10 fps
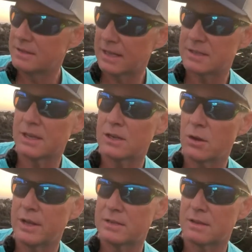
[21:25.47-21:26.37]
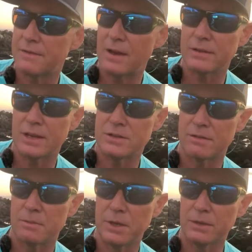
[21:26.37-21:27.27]
next thing you know, it hits the foundation
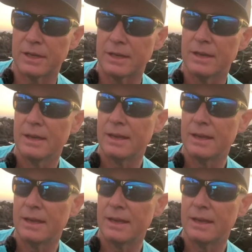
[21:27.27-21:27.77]
of the building,